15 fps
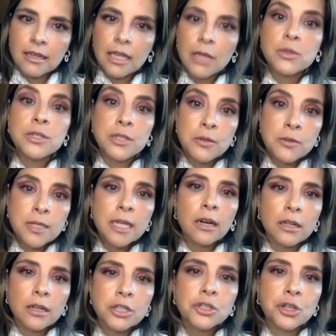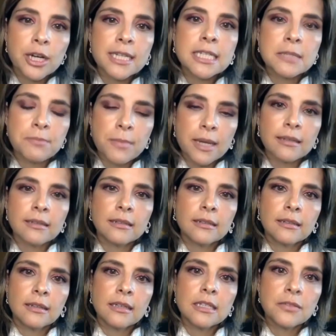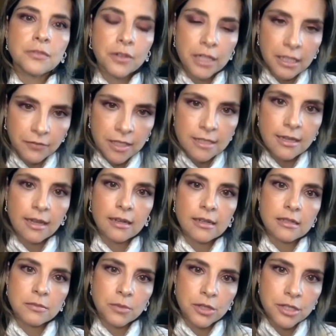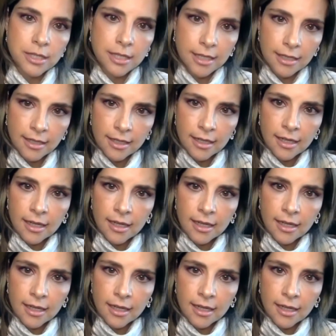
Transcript: he was using her to transmit his forgiveness and his mercy.